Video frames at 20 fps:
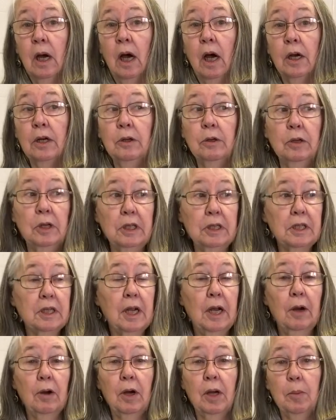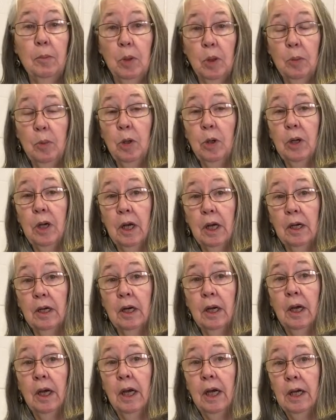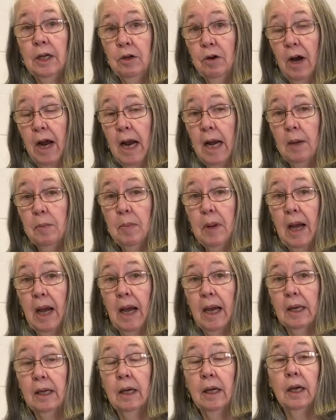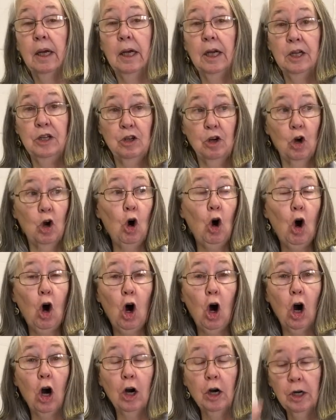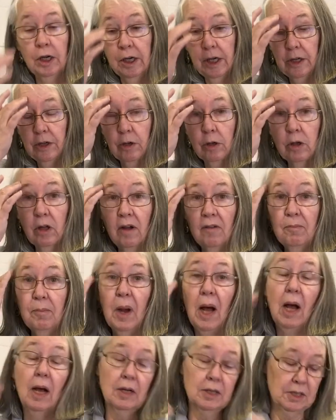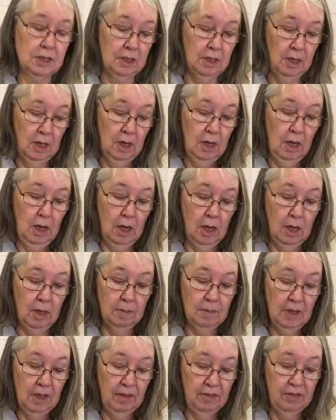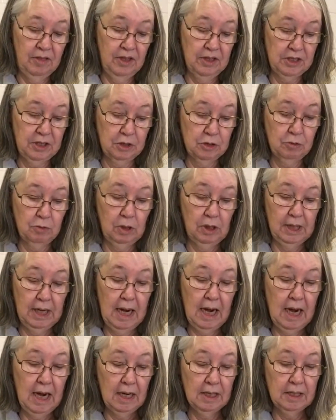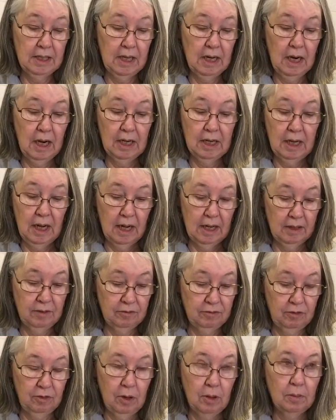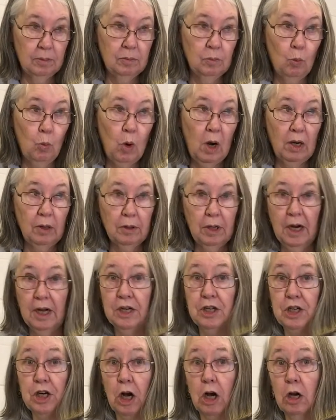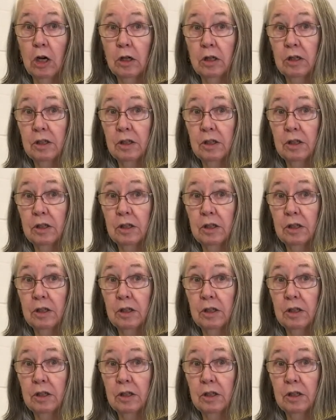you need to carry a boo-boo kit in your handbag, in your car, in your glove box. This is really handy. I got it from Wild Hedgehog